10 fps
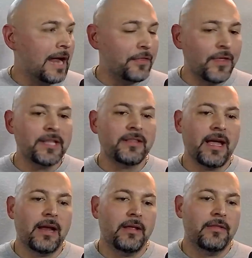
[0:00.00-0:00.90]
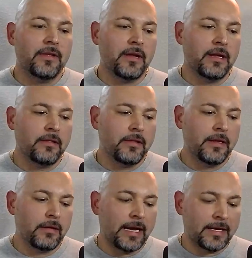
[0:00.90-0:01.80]
I think that
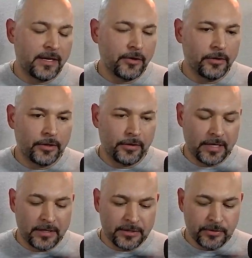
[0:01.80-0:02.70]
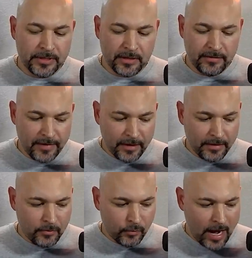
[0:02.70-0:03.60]
like I said earlier, the industry is in a
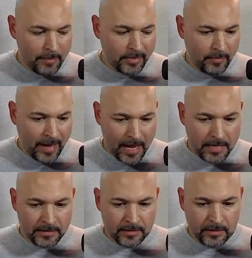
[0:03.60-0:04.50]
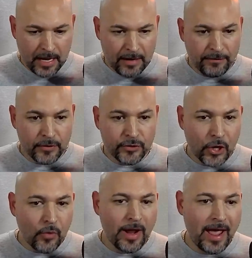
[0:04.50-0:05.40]
very rapid pace. And if you
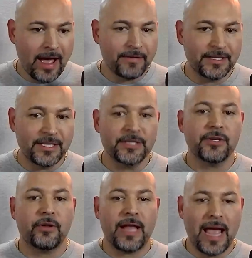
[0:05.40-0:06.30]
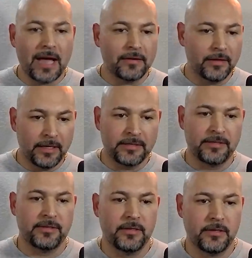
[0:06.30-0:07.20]
don't have a digital
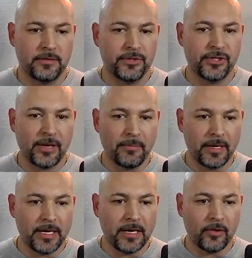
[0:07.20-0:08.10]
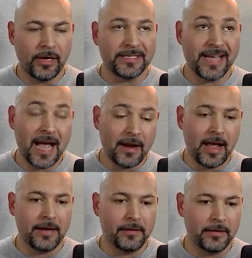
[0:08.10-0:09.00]
analyst, or a data
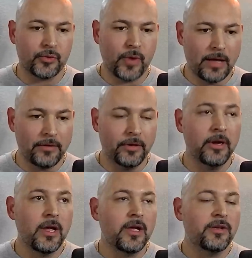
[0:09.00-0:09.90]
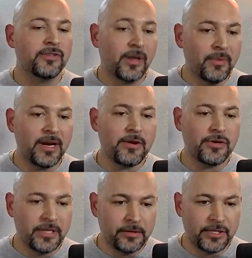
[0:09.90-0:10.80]
analyst rather, somebody at
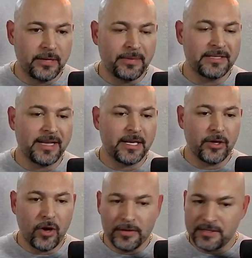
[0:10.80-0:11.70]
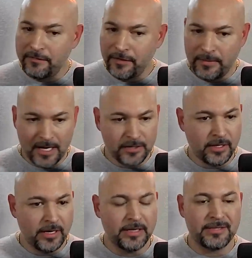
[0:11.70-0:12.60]
your dealership that's taking all this
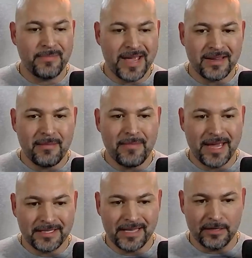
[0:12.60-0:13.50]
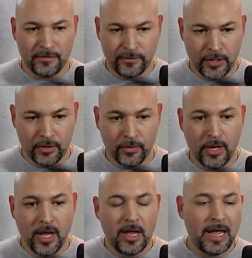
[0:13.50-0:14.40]
information and it's making it make sense for
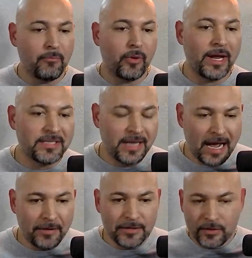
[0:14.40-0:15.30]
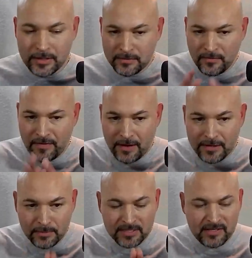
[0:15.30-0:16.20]
you and breaks it out into these
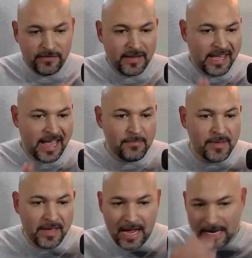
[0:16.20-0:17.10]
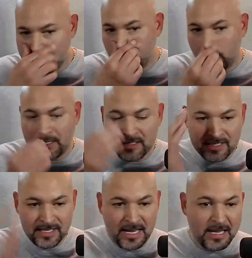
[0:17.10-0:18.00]
very specific KPIs that you can
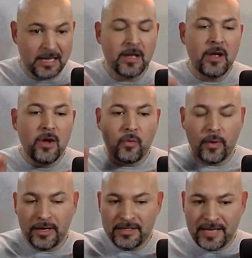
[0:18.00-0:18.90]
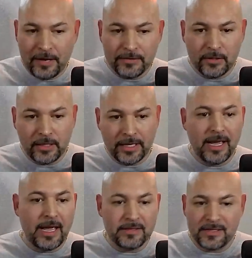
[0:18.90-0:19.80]
see, where it tells you like,
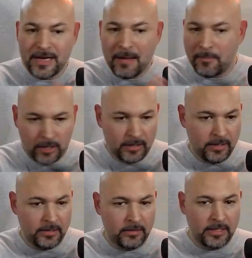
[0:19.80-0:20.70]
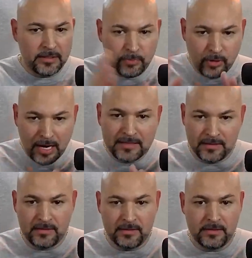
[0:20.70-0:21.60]
hey, it's not marketing, it's
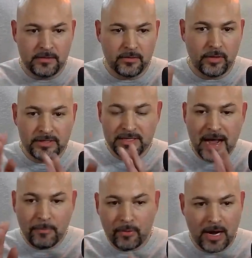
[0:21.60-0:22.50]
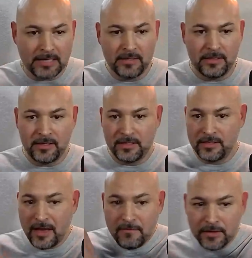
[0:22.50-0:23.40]
processes, or it's not process,
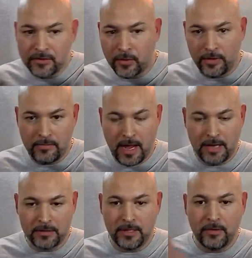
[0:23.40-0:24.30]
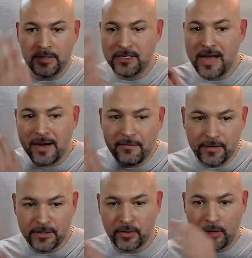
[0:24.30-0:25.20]
it's inventory management, or it's not
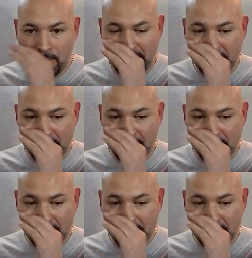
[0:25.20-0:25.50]
inventory